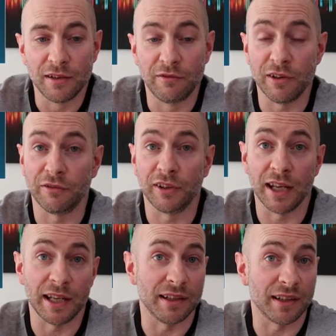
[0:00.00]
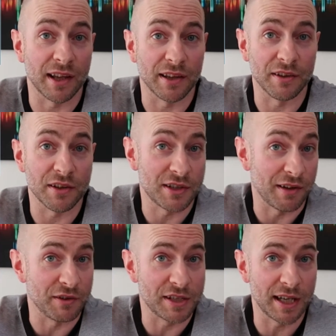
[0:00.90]
15 and
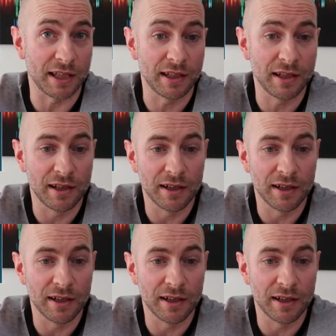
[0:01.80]
17.